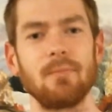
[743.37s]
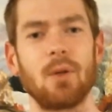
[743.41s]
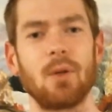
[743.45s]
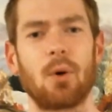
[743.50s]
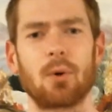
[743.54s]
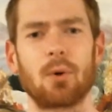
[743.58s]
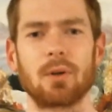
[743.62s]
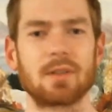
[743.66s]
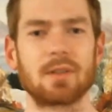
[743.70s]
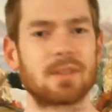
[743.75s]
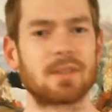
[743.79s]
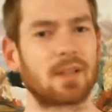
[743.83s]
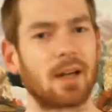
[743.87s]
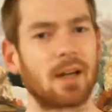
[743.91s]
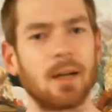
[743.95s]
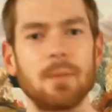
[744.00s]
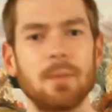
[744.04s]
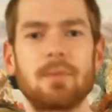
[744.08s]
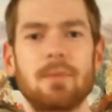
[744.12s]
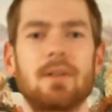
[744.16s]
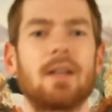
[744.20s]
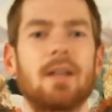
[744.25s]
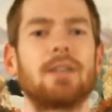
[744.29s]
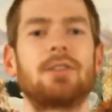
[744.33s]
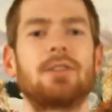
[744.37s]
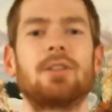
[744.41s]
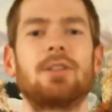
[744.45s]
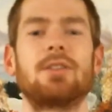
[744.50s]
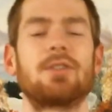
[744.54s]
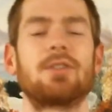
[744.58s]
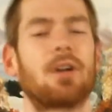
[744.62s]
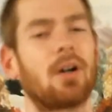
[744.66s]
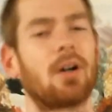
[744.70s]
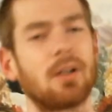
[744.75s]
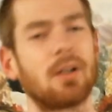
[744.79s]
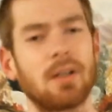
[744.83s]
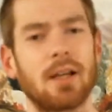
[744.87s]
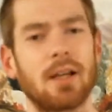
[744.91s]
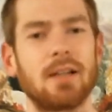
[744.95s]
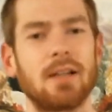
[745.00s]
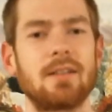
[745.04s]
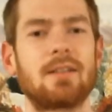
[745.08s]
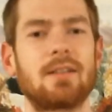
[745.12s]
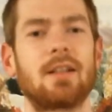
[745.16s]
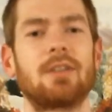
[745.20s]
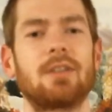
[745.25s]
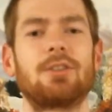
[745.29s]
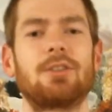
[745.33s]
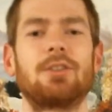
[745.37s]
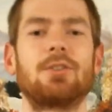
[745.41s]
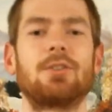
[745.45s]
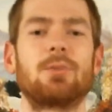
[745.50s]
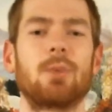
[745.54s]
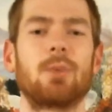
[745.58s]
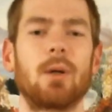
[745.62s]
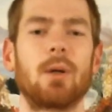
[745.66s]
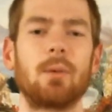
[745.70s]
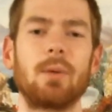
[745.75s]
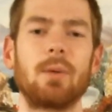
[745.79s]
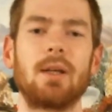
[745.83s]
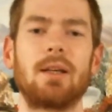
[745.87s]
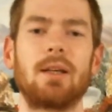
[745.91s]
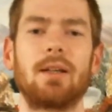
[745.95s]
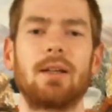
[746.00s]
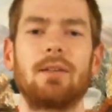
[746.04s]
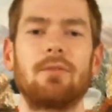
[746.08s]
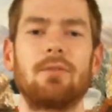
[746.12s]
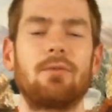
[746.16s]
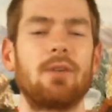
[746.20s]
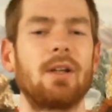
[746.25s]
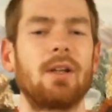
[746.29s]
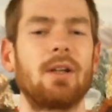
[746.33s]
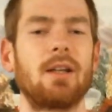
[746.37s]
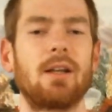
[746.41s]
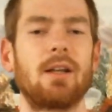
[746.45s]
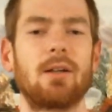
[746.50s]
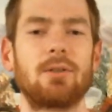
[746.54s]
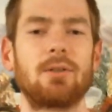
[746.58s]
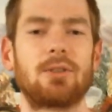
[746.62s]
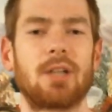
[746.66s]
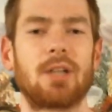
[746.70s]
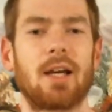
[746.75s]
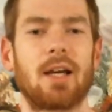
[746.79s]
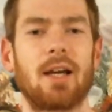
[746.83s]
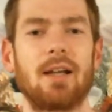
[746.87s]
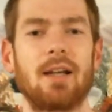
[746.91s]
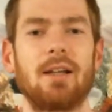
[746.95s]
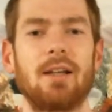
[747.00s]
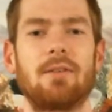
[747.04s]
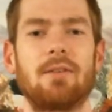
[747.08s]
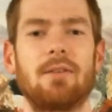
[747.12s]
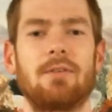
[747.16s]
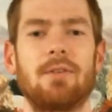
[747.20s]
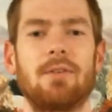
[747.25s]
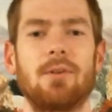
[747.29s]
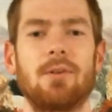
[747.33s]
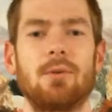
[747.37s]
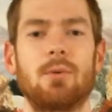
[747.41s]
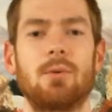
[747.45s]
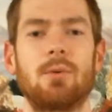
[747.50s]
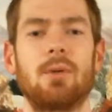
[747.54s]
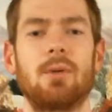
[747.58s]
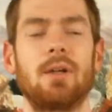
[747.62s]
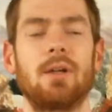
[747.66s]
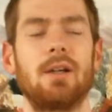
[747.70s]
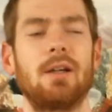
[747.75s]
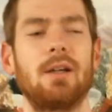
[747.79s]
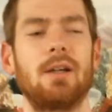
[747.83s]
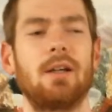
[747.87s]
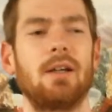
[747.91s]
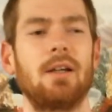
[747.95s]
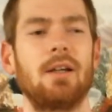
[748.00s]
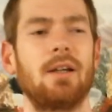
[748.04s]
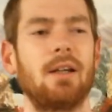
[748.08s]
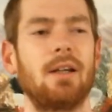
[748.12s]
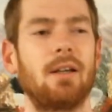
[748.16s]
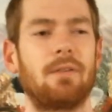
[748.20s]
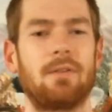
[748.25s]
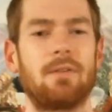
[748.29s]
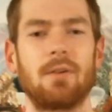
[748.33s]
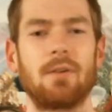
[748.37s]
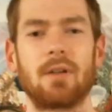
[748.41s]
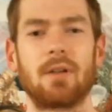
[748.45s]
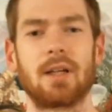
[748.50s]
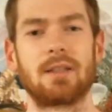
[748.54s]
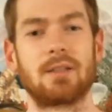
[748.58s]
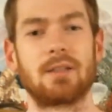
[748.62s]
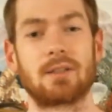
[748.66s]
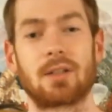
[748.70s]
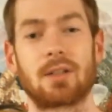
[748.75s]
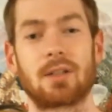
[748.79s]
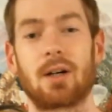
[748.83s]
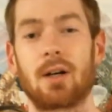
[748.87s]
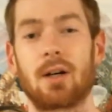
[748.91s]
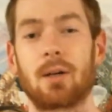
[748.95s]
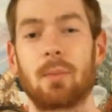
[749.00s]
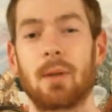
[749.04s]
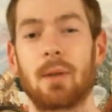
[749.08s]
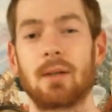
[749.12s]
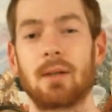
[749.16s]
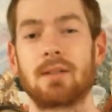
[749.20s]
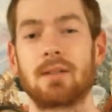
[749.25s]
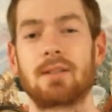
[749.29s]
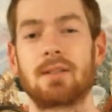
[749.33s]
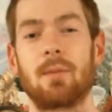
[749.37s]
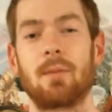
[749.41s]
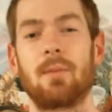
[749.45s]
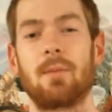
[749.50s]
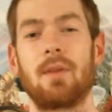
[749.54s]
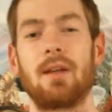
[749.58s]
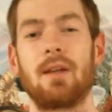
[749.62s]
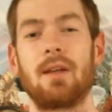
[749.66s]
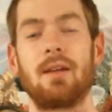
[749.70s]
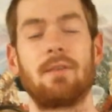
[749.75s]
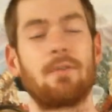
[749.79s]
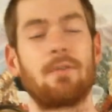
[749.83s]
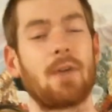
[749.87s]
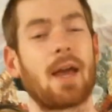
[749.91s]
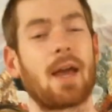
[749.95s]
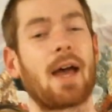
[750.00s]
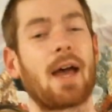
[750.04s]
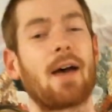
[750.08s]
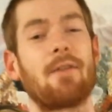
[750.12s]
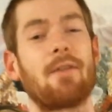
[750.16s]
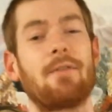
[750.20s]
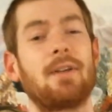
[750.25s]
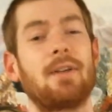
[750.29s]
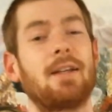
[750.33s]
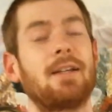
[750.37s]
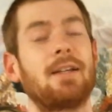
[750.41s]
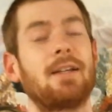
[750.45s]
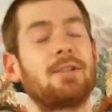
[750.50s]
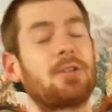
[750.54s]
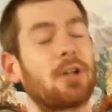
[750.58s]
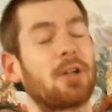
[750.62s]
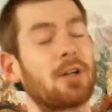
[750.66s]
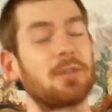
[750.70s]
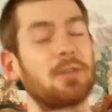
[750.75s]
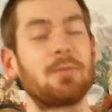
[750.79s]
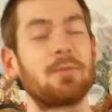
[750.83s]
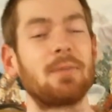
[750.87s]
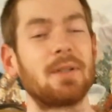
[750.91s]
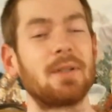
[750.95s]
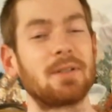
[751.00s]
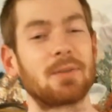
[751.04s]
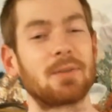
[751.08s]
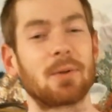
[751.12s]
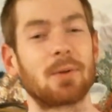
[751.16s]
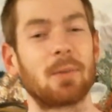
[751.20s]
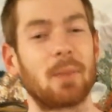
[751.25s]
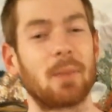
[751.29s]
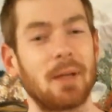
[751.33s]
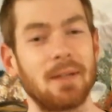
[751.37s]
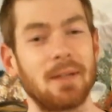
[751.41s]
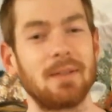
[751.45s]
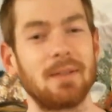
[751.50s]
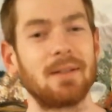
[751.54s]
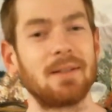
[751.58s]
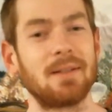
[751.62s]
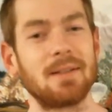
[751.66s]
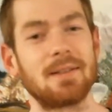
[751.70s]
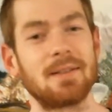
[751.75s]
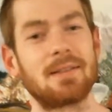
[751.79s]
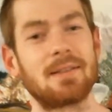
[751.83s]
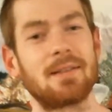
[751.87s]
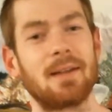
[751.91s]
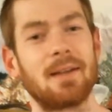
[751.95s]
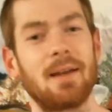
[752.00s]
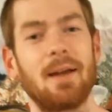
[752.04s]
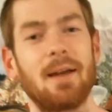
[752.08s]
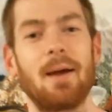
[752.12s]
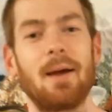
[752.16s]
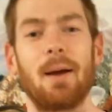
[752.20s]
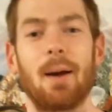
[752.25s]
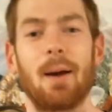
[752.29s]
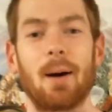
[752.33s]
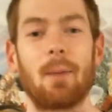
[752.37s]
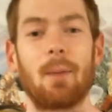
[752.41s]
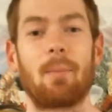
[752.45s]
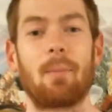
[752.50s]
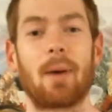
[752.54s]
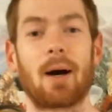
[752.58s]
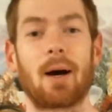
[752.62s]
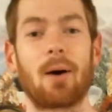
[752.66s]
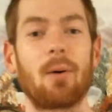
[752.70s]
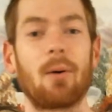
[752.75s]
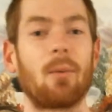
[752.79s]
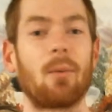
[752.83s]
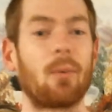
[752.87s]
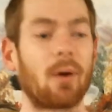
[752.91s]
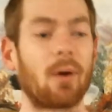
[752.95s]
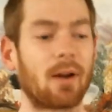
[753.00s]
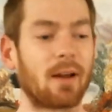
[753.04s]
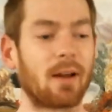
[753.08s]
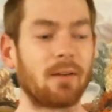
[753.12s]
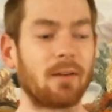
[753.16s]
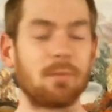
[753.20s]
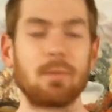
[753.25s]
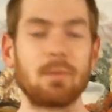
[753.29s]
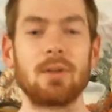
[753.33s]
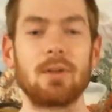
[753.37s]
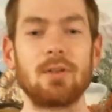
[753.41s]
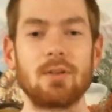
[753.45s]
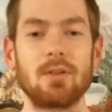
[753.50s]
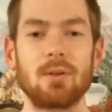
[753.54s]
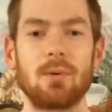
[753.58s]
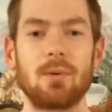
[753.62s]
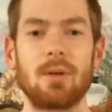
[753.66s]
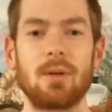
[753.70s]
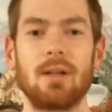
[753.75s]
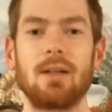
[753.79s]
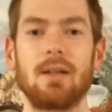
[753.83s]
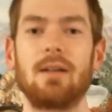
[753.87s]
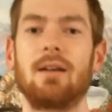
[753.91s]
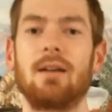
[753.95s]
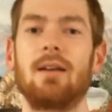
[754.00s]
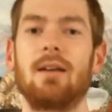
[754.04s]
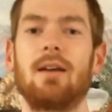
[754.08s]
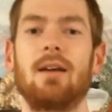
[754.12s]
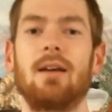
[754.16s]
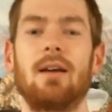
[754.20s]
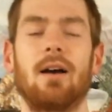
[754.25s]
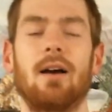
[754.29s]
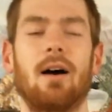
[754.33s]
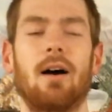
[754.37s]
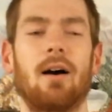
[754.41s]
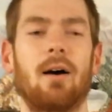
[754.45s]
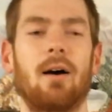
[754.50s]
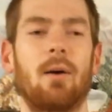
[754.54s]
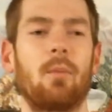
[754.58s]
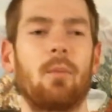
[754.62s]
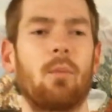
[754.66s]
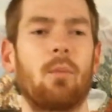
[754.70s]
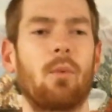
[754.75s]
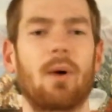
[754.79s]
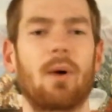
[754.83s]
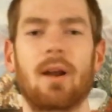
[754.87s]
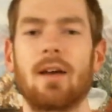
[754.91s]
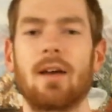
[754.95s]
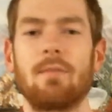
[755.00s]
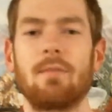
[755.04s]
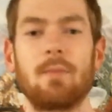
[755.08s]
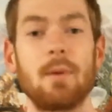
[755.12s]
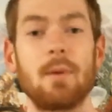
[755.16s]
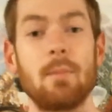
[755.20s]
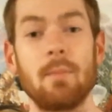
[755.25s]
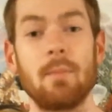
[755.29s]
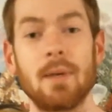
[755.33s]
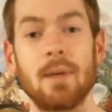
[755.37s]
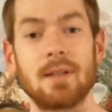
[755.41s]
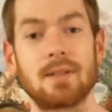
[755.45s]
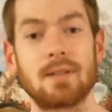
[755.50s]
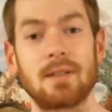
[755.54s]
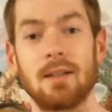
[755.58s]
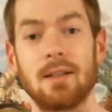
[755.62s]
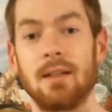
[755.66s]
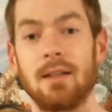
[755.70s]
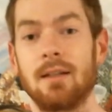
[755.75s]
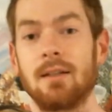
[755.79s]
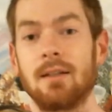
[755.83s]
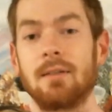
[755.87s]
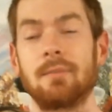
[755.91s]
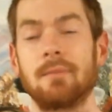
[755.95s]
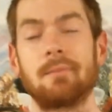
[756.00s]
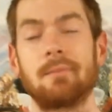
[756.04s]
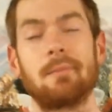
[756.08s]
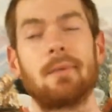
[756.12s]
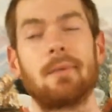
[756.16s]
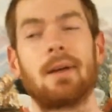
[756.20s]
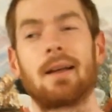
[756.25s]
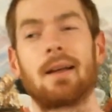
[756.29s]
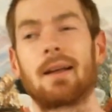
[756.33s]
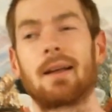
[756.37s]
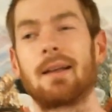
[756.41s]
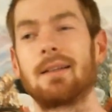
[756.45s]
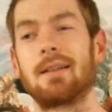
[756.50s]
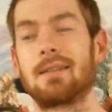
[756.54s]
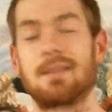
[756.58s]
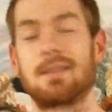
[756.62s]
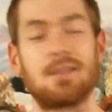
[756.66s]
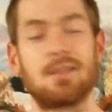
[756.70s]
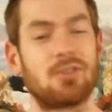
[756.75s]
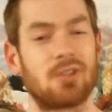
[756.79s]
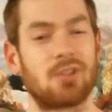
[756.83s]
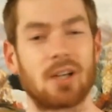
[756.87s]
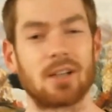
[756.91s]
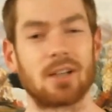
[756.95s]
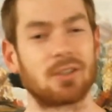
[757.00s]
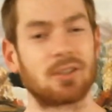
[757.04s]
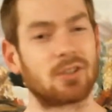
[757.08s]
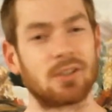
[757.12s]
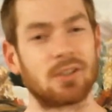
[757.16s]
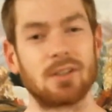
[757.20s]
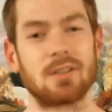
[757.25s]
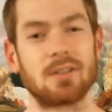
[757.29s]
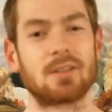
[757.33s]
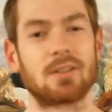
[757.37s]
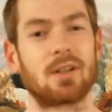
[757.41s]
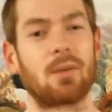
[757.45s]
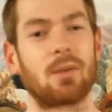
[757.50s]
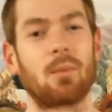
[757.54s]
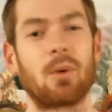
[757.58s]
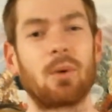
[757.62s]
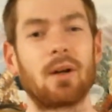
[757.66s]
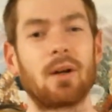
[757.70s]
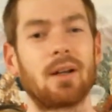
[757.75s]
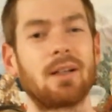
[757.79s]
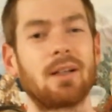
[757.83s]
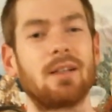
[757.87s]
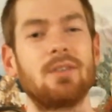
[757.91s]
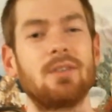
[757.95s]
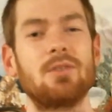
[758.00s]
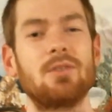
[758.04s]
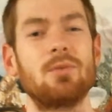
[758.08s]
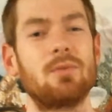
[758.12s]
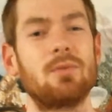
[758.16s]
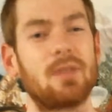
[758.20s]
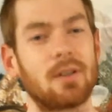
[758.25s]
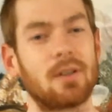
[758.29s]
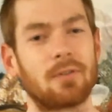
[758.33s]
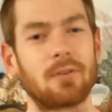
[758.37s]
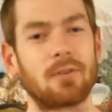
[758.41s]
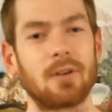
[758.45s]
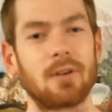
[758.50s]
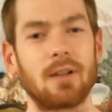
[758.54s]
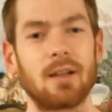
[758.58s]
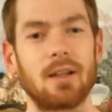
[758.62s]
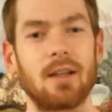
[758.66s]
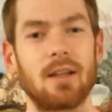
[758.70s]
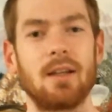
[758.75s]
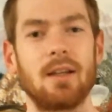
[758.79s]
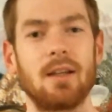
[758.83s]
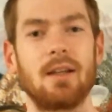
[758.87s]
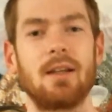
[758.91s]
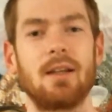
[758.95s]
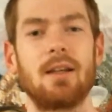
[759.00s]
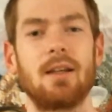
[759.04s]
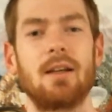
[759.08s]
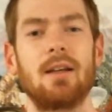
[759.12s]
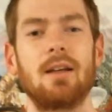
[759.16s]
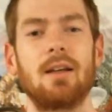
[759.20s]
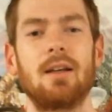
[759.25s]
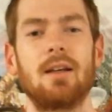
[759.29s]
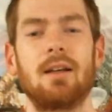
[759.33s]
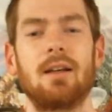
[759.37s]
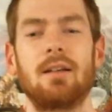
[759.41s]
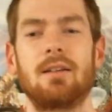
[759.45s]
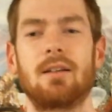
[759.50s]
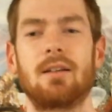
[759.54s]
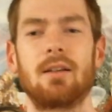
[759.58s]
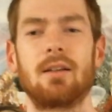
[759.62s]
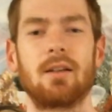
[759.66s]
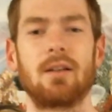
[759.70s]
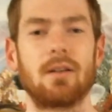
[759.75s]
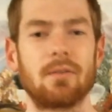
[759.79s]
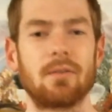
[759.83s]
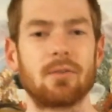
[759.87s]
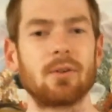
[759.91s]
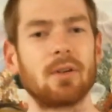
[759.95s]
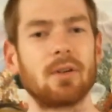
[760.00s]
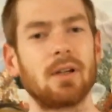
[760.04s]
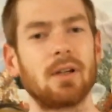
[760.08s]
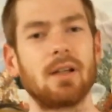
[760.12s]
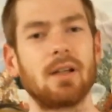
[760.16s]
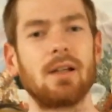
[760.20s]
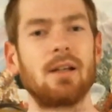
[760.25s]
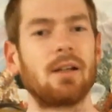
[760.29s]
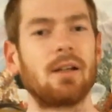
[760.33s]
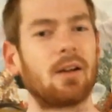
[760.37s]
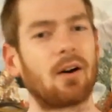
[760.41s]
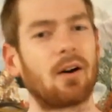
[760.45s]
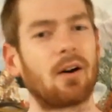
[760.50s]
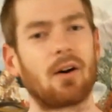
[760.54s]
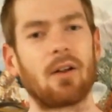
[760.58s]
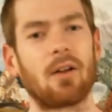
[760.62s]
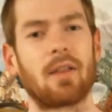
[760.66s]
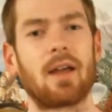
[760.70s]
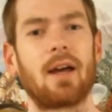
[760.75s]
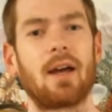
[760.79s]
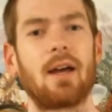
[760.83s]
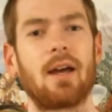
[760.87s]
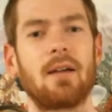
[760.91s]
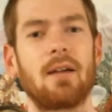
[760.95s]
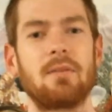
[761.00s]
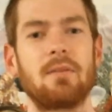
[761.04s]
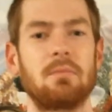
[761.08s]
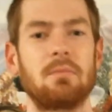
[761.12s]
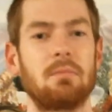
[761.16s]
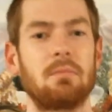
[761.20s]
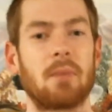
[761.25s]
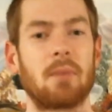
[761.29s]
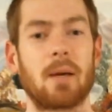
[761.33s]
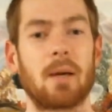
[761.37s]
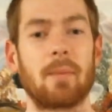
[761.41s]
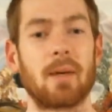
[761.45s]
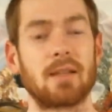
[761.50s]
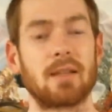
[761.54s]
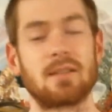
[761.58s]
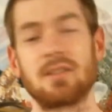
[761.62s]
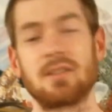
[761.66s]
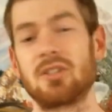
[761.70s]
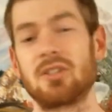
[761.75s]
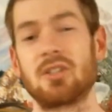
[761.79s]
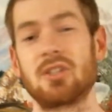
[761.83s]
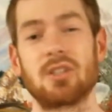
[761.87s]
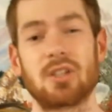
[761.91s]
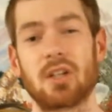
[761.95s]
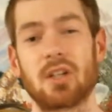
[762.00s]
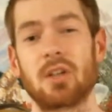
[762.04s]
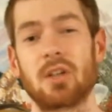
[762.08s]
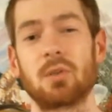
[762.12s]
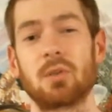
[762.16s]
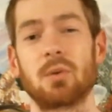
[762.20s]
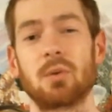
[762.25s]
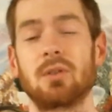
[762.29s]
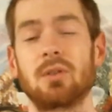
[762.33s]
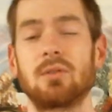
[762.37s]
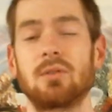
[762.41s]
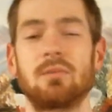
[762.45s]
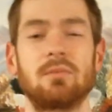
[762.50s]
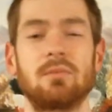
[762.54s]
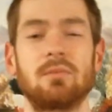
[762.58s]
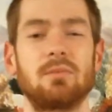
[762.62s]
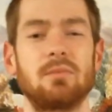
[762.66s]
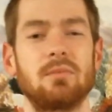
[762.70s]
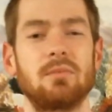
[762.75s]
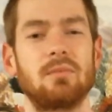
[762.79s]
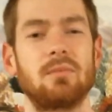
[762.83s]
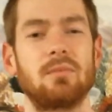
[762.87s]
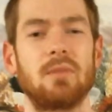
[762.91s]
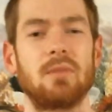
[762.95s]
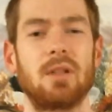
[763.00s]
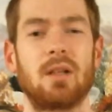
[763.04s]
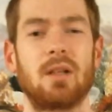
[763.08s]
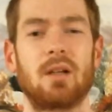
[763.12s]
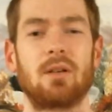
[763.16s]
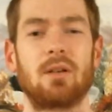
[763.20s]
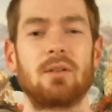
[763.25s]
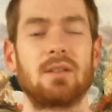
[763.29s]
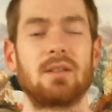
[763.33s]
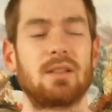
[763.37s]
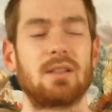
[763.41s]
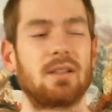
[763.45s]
or Skype sessions, online sessions where we can video chat if you like to talk about something, if you have any judgments or opinions about what I've been doing, what I've been missing, suggestions on what I can do differently, delivery, all that, my message in general, you know,